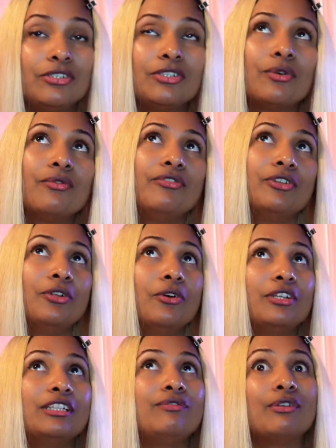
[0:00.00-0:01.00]
So if you
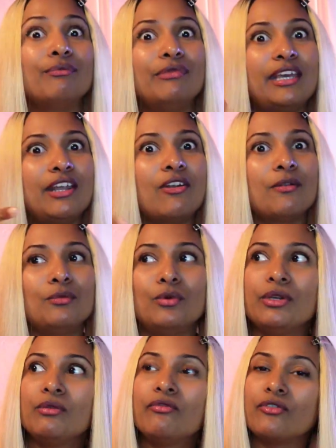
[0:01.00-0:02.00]
notice, from there on
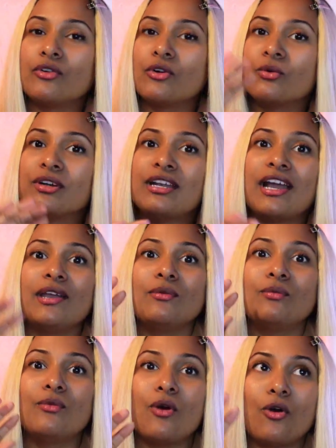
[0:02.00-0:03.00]
moving forward,
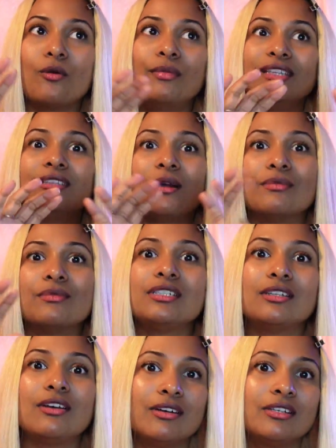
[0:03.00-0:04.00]
all my Tamil
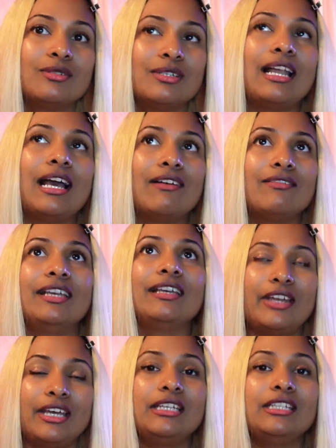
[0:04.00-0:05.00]
songs will have like very